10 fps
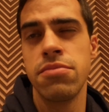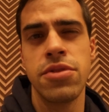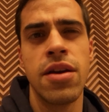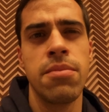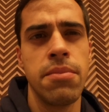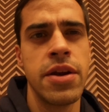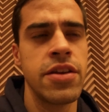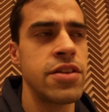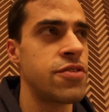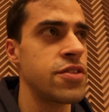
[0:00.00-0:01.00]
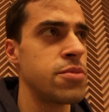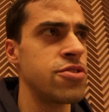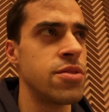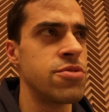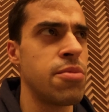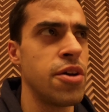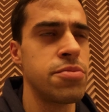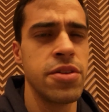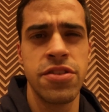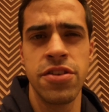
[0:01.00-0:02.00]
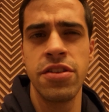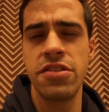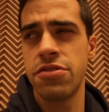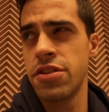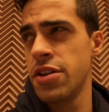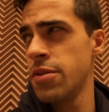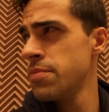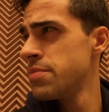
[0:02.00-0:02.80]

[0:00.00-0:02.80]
There are many different museums about military history here,